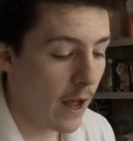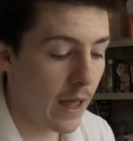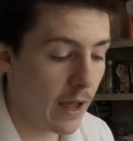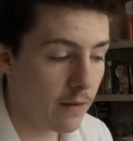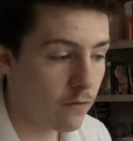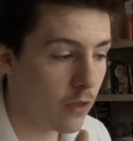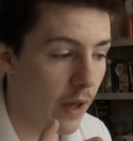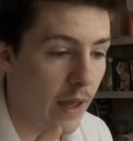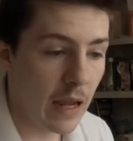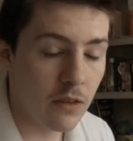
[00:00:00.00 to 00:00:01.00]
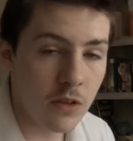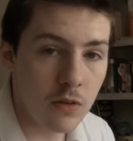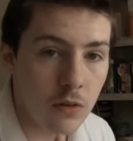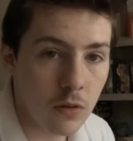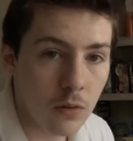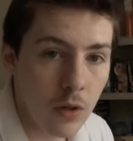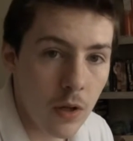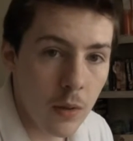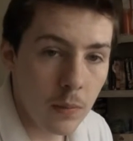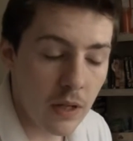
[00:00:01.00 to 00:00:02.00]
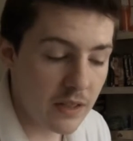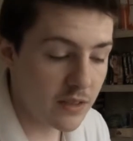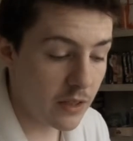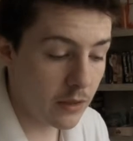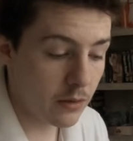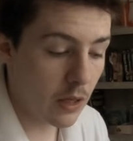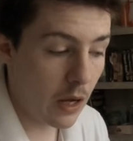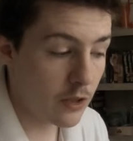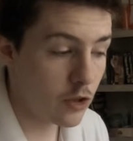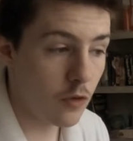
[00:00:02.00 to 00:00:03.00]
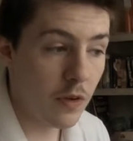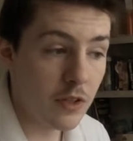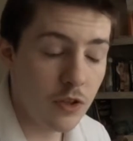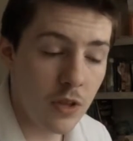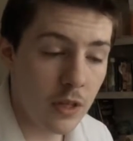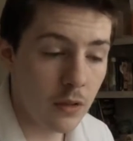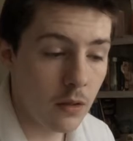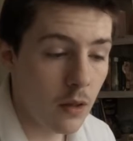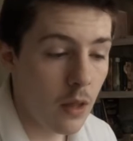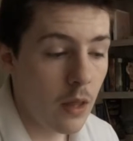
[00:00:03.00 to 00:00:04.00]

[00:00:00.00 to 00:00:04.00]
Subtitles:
I had this little plastic syringe thing,